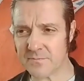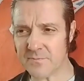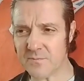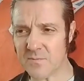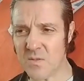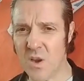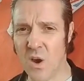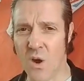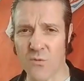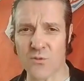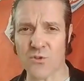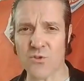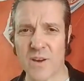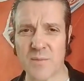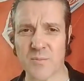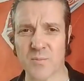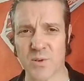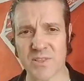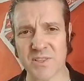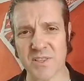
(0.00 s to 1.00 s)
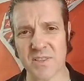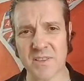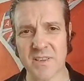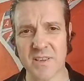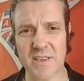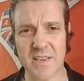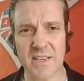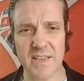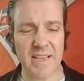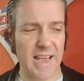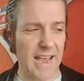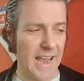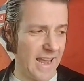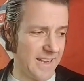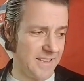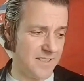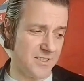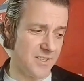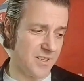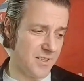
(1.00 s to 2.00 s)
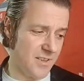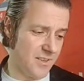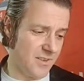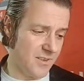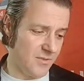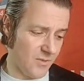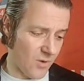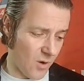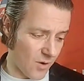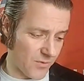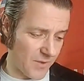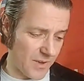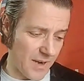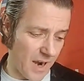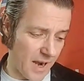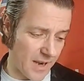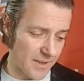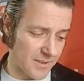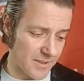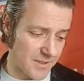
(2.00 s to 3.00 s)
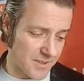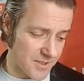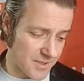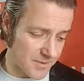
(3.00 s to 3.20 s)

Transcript: of Great Britain and Northern Ireland.